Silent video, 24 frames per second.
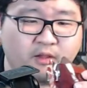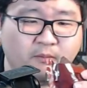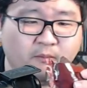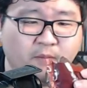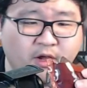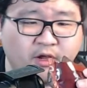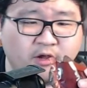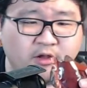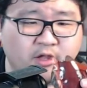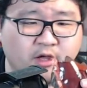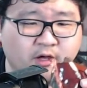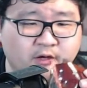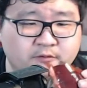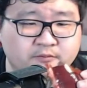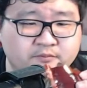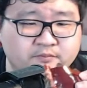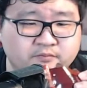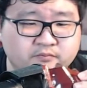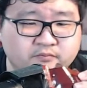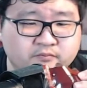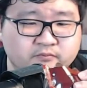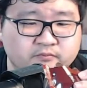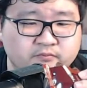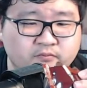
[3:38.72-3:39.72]
But you know,
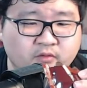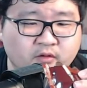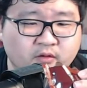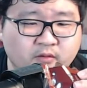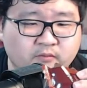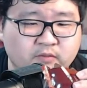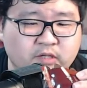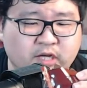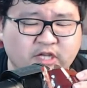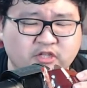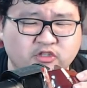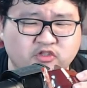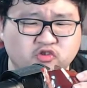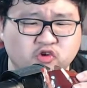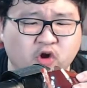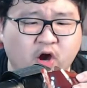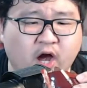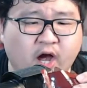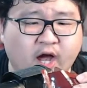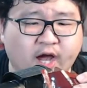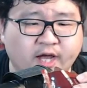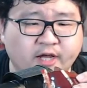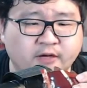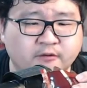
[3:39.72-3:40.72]
it's
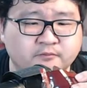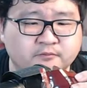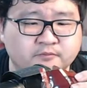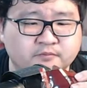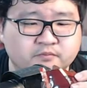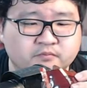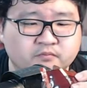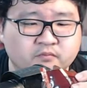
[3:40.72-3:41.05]
dry.